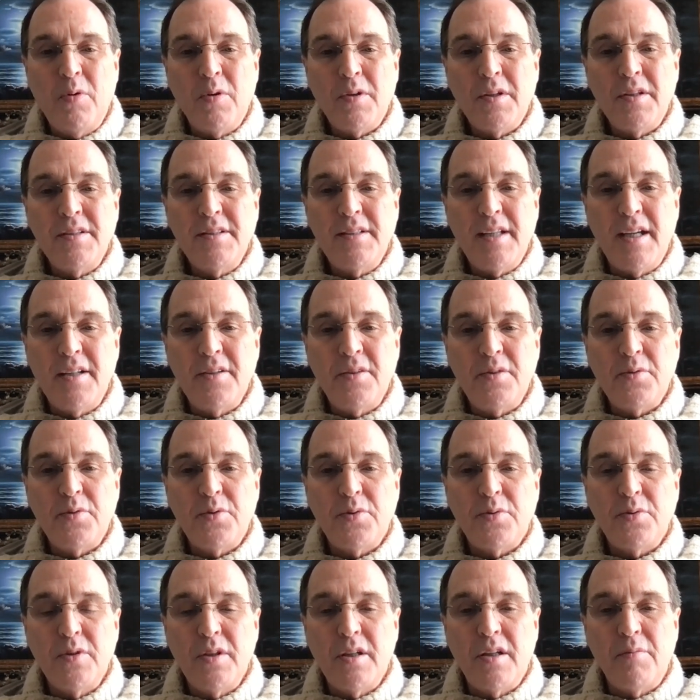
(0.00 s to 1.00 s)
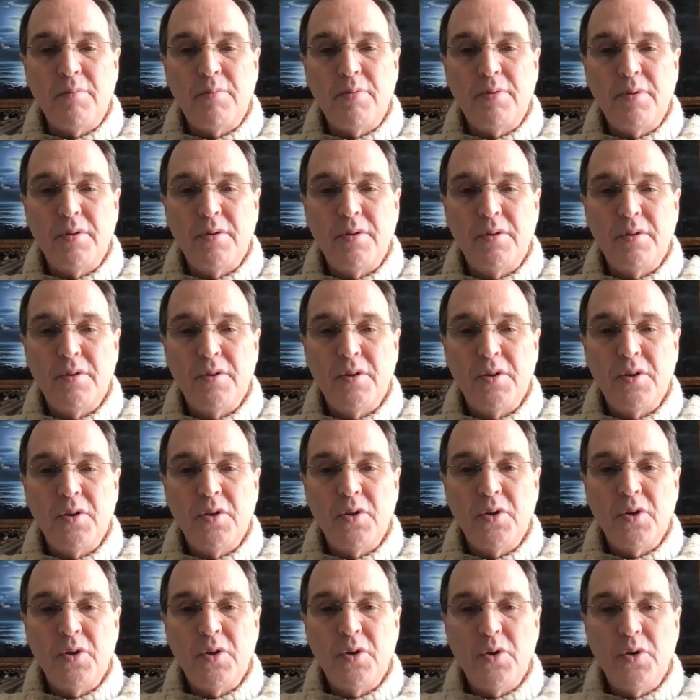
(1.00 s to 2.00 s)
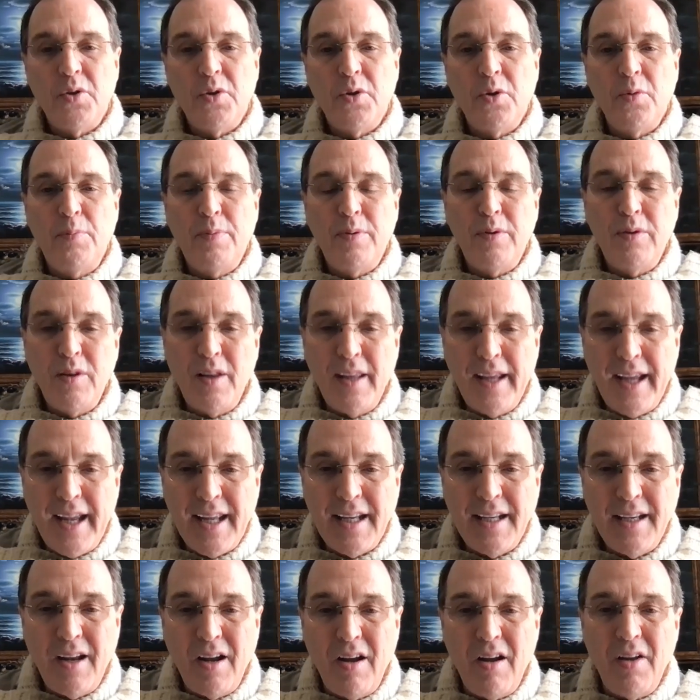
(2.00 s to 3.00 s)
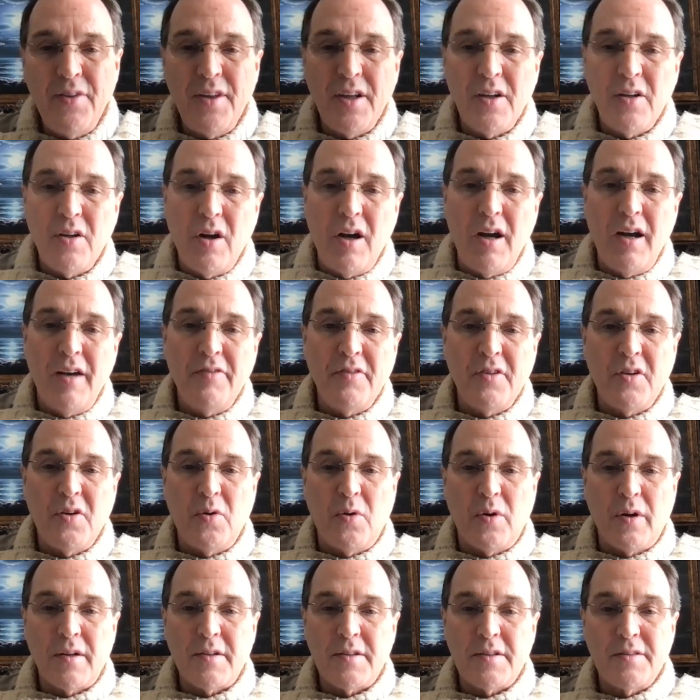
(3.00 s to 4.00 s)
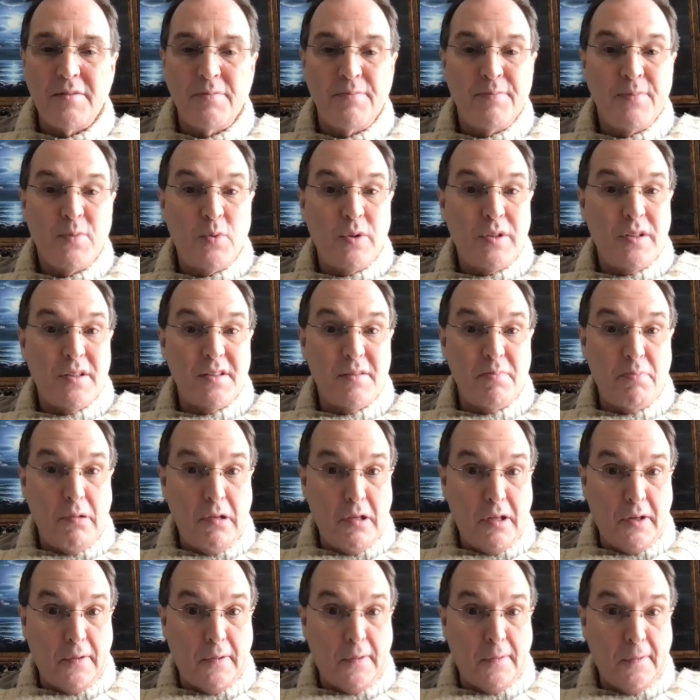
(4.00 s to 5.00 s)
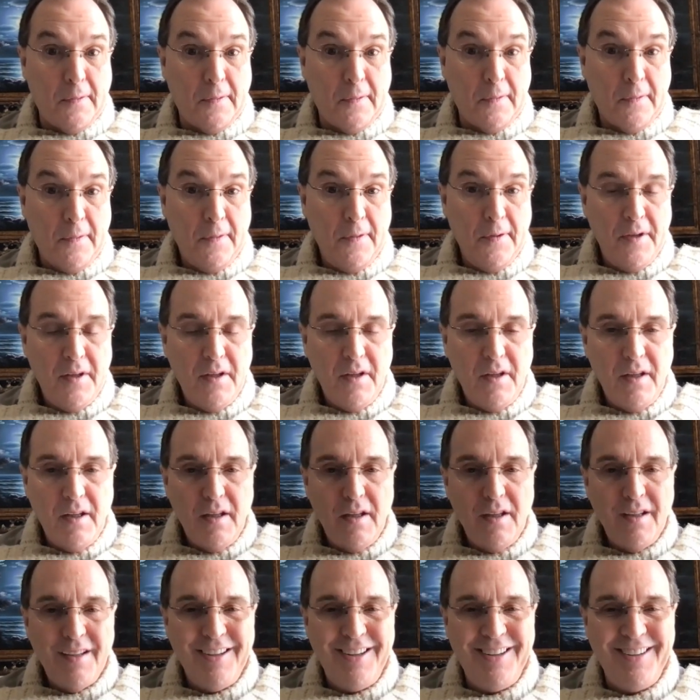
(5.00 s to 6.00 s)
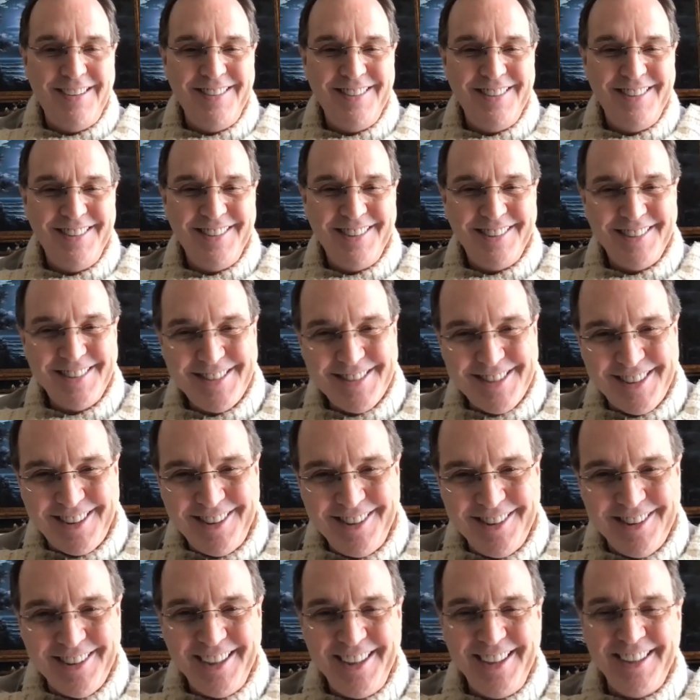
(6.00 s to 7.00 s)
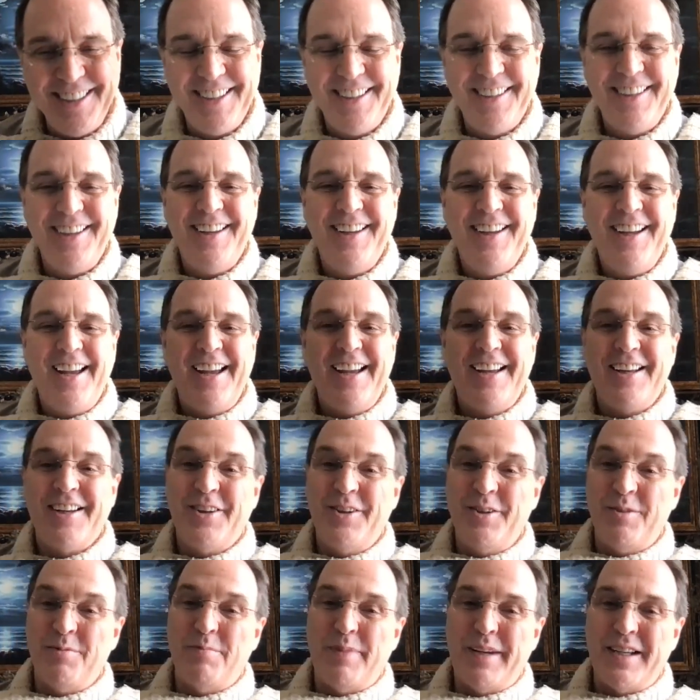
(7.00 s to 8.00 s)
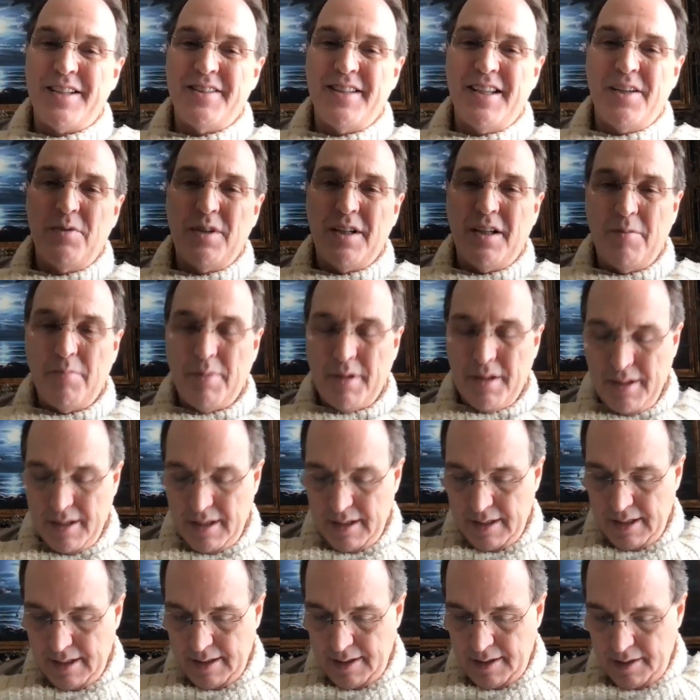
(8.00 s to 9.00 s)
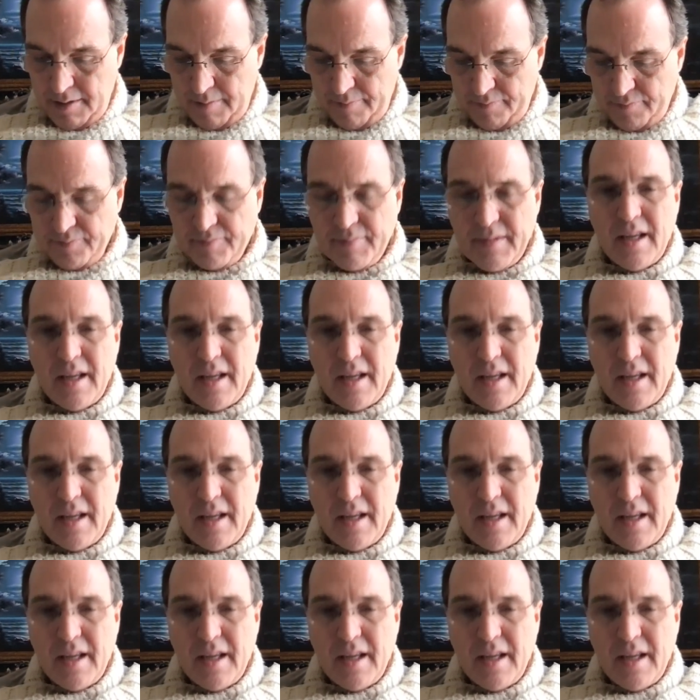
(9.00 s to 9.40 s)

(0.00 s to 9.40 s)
they supported Donald Trump, who played on the golf course with his putter. Sorry, couldn't pass that one up.